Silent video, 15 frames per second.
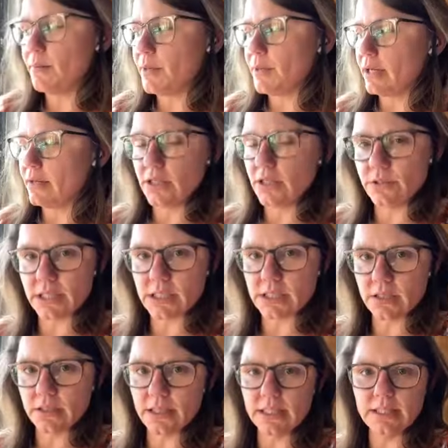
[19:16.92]
I mean, I think you touched
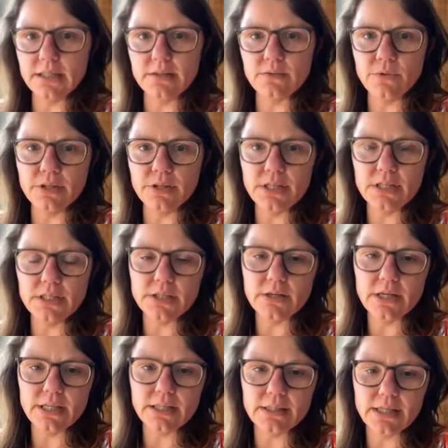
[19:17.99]
on it with the
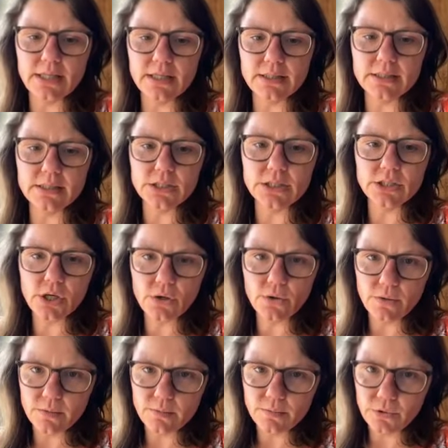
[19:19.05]
attorney that that is
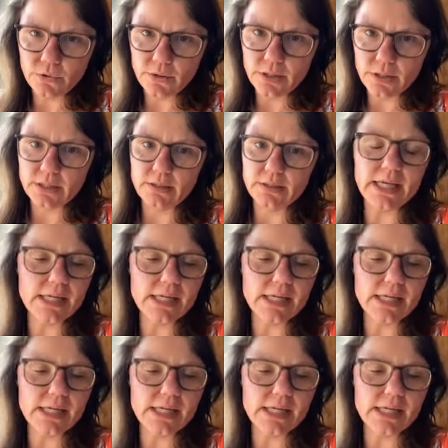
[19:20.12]
so important.